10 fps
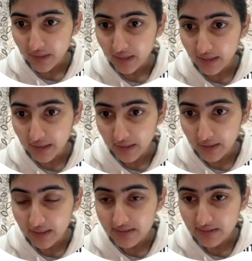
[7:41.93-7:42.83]
And
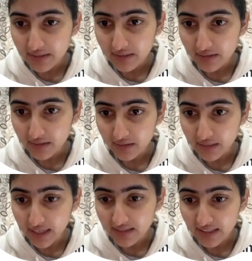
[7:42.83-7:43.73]
let's say the
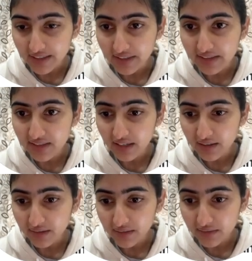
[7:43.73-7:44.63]
task entries
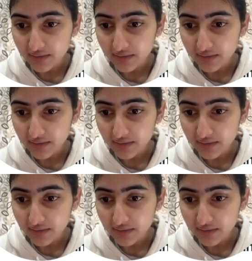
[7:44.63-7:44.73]
are,